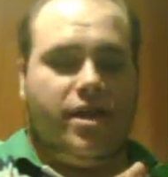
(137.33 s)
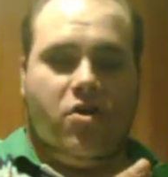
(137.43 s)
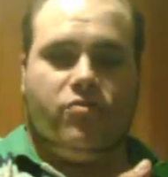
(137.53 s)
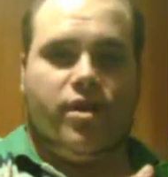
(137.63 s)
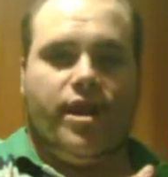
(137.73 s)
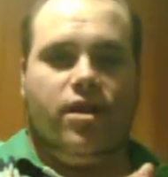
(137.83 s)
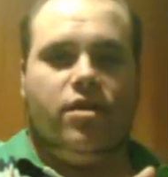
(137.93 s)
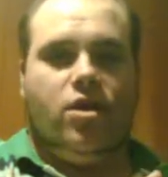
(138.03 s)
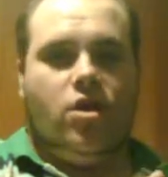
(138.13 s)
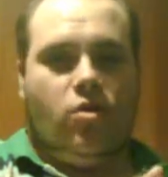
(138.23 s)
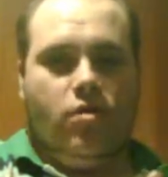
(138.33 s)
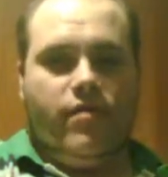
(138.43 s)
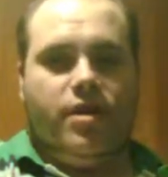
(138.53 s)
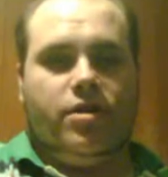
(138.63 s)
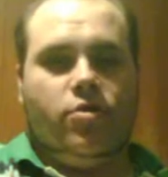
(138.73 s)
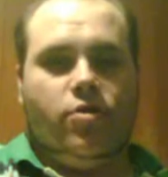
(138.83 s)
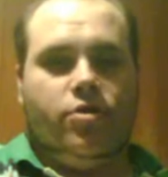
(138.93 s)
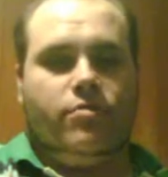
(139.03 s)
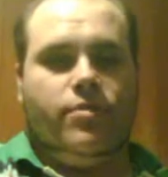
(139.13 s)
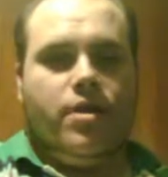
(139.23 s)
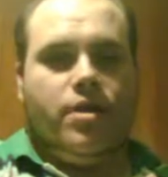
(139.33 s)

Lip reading: like over a hill or around a corner,